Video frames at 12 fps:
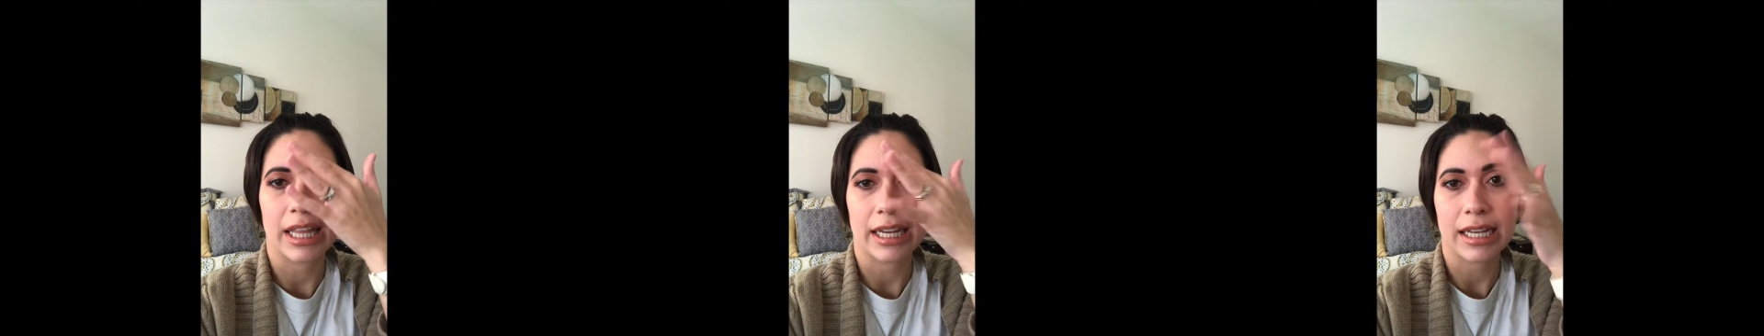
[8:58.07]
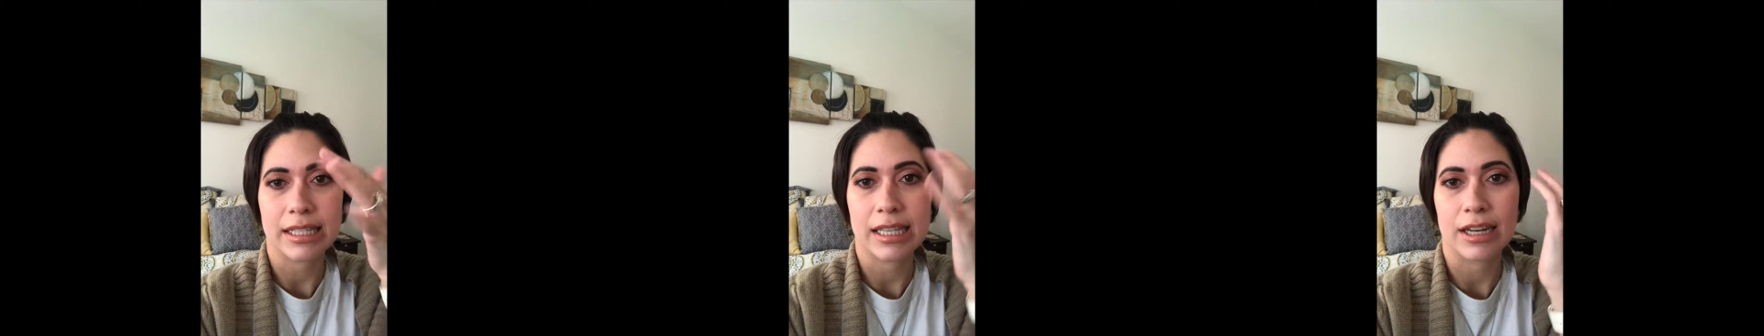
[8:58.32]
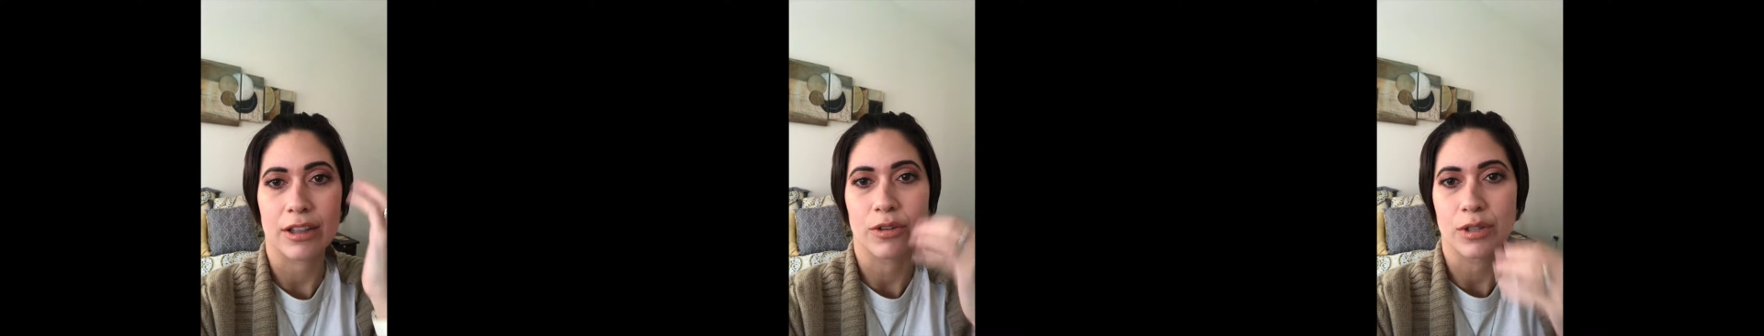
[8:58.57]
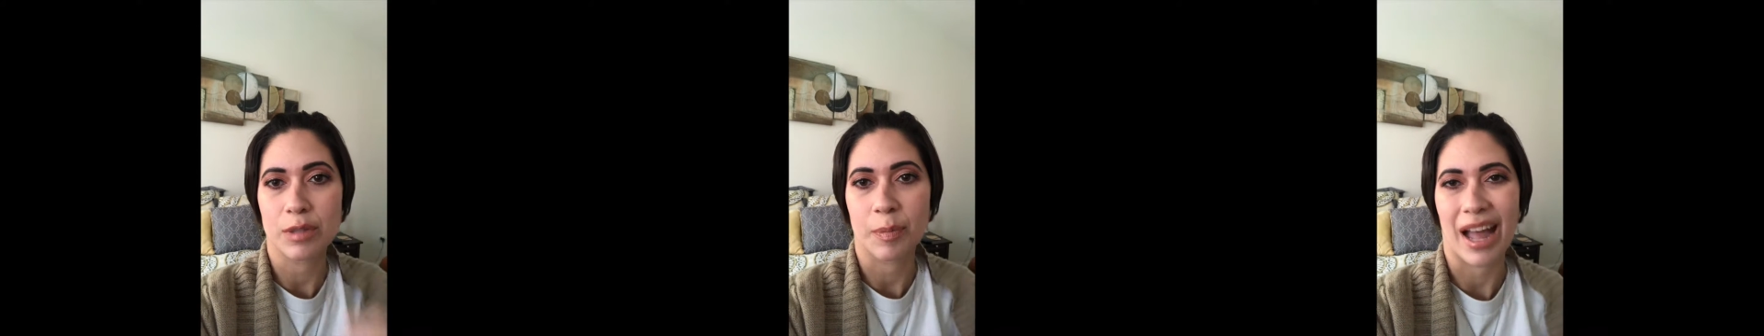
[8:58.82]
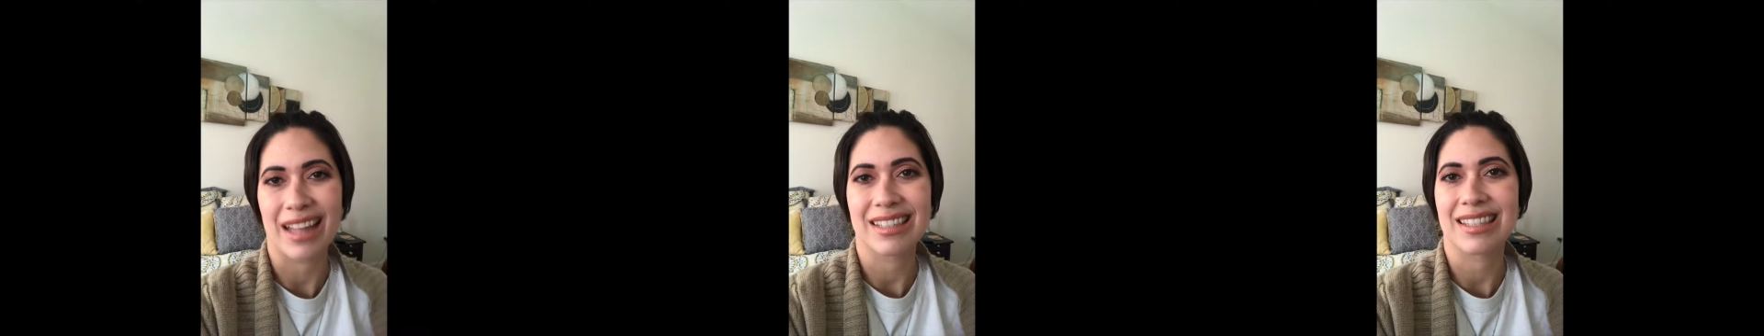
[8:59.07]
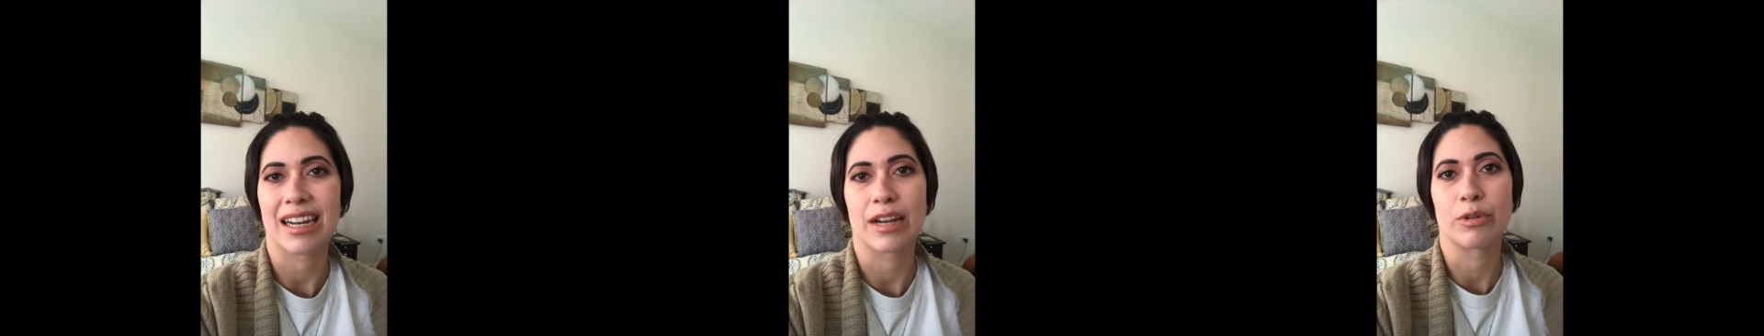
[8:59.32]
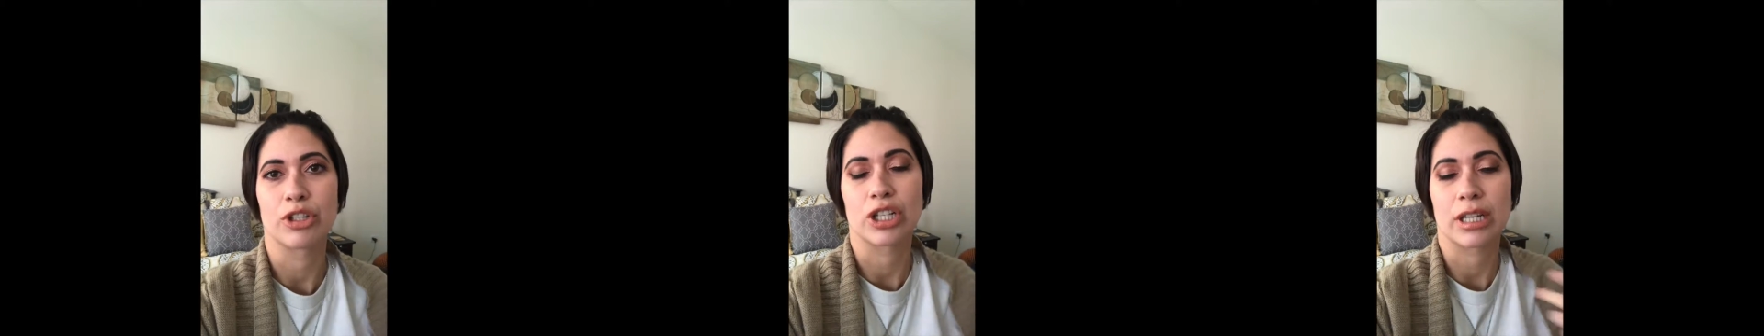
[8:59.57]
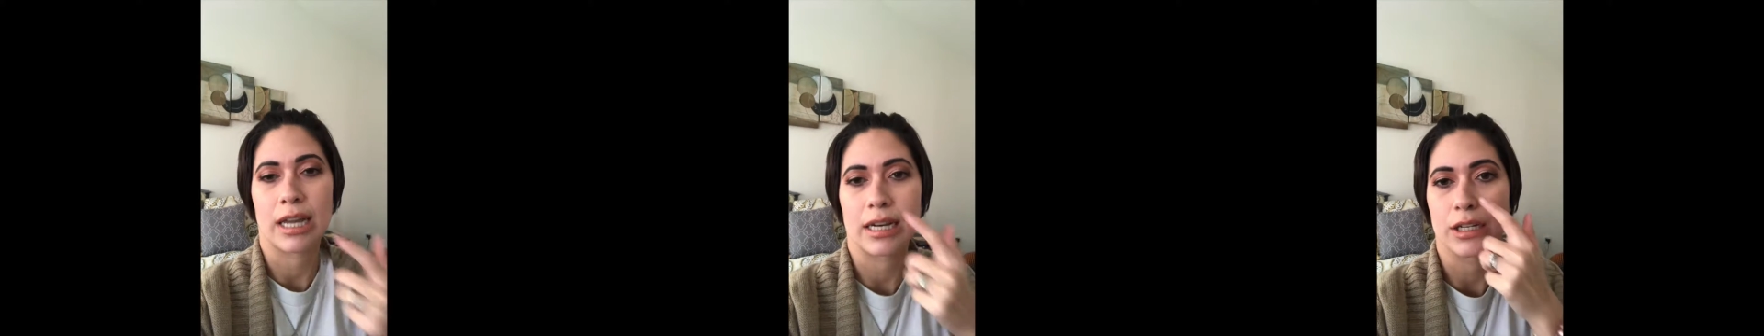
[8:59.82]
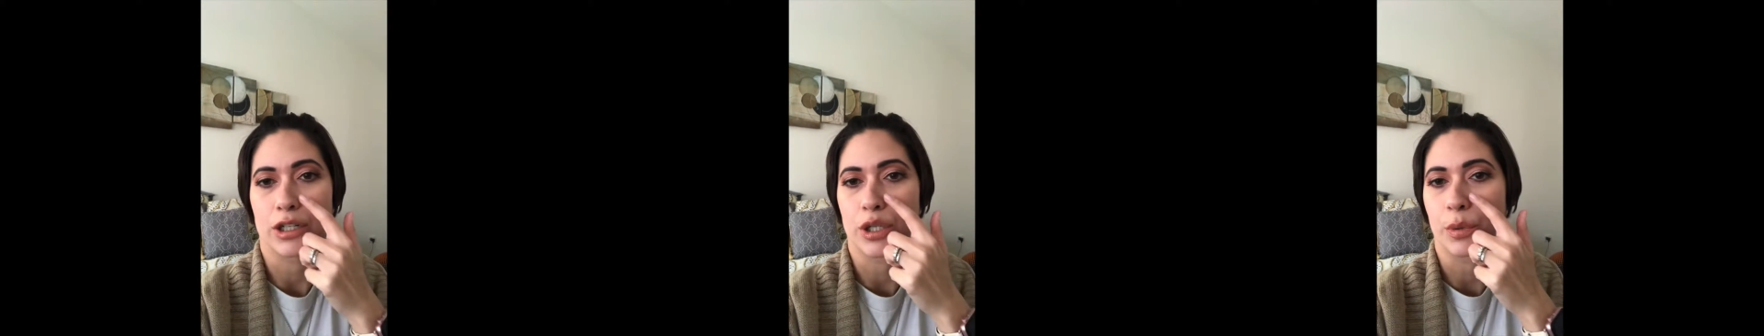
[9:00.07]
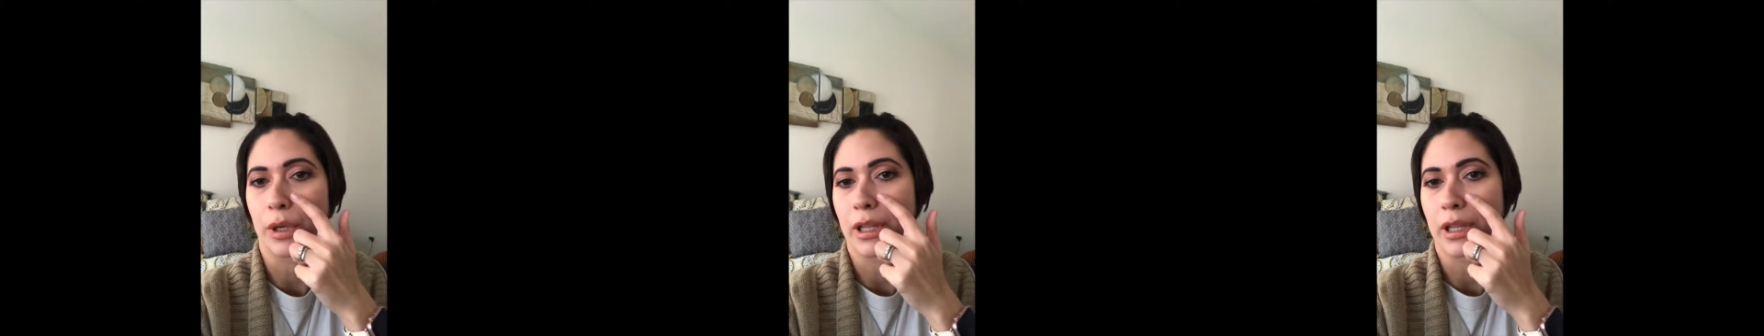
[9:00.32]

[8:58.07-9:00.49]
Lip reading: like I said, in those spots that I originally had an issue